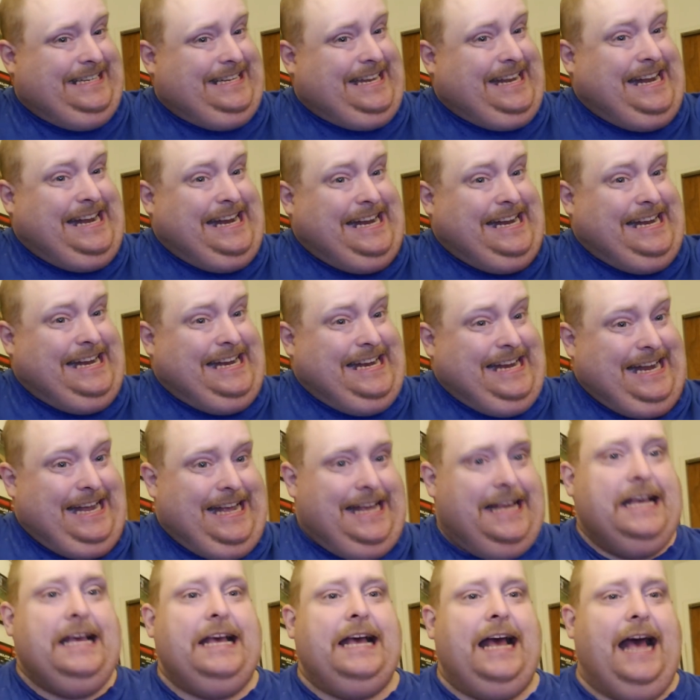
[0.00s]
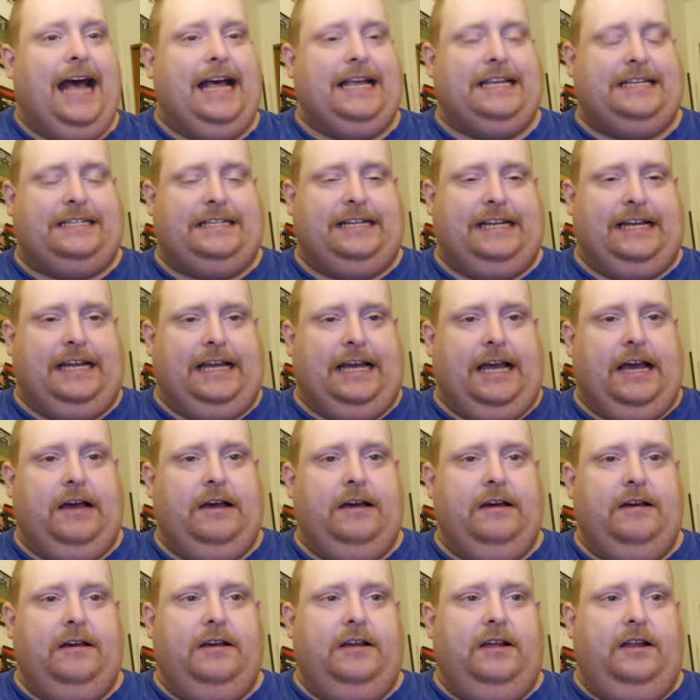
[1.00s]
Ding! As the
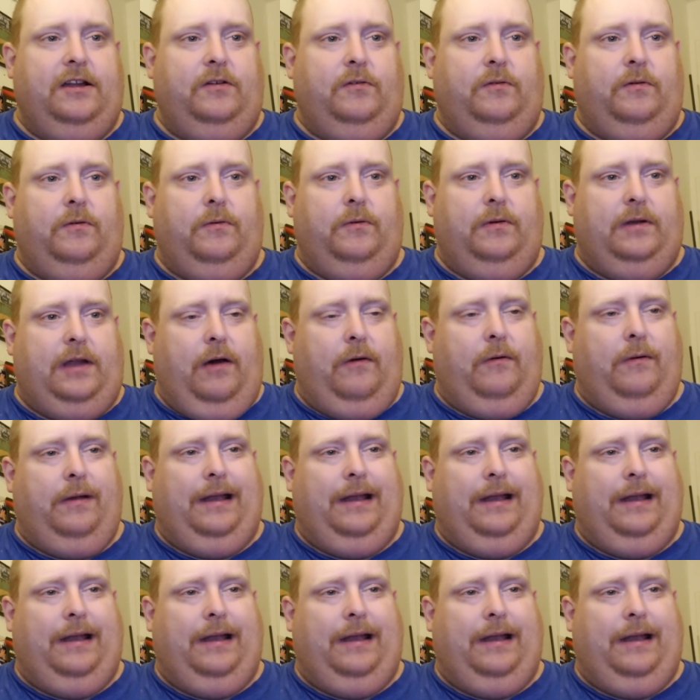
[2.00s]
who that